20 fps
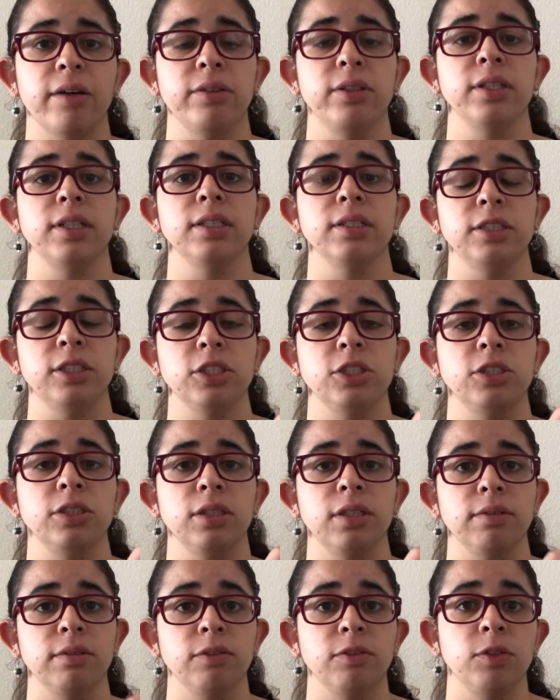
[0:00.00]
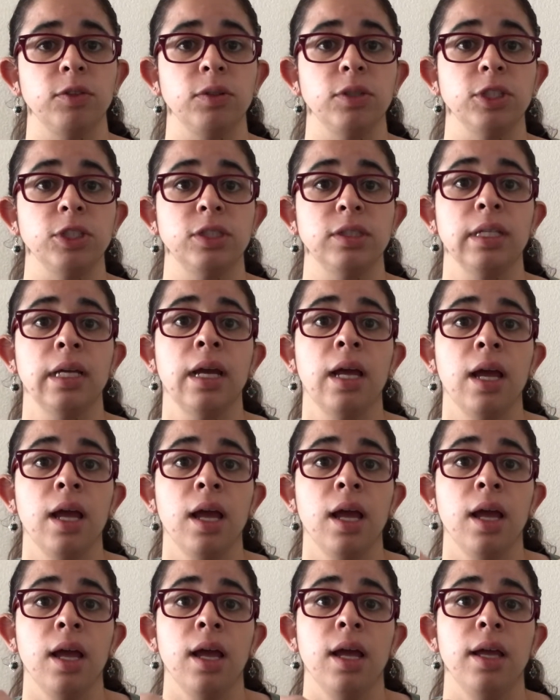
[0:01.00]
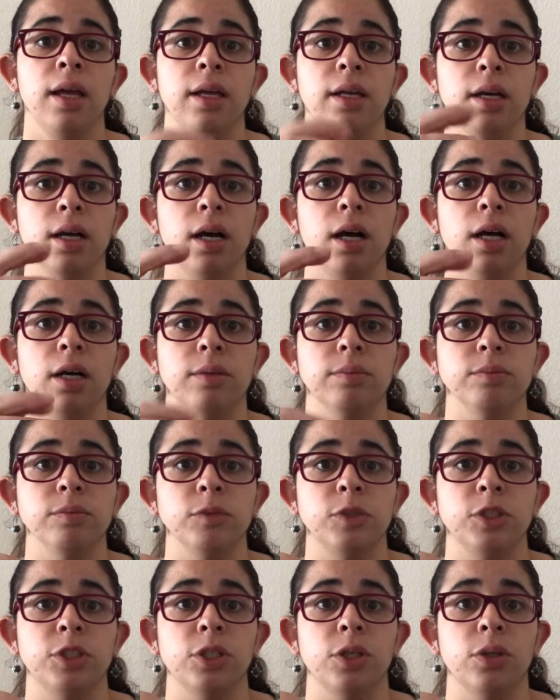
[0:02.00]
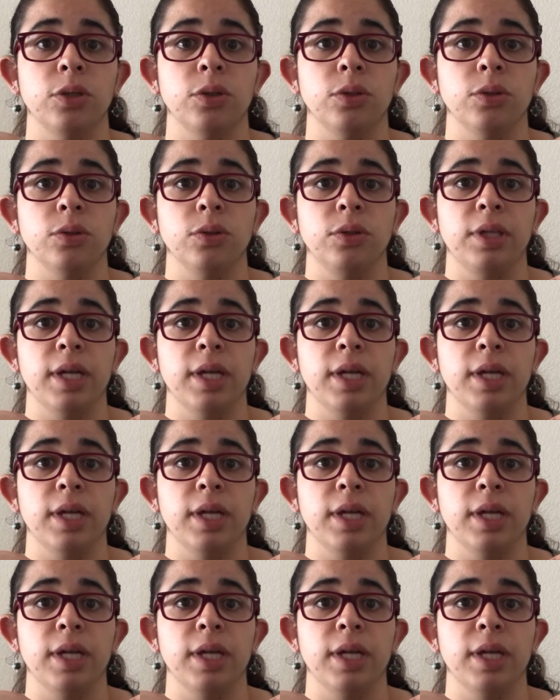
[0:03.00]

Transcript: the condition of the flute is, so